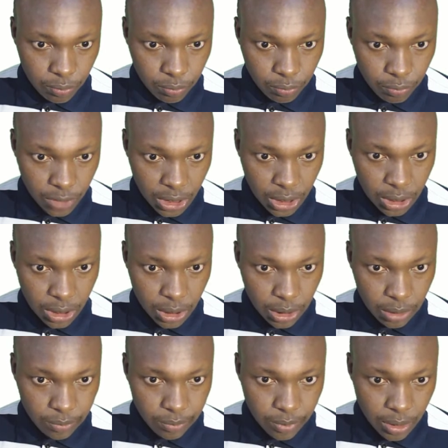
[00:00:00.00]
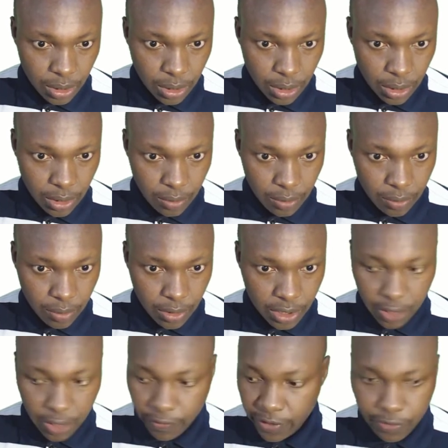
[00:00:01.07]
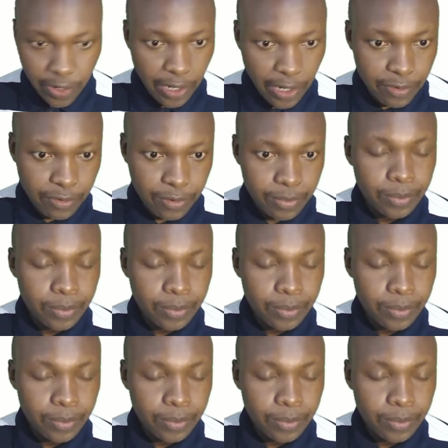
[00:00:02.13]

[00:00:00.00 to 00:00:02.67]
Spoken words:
60, and then 75.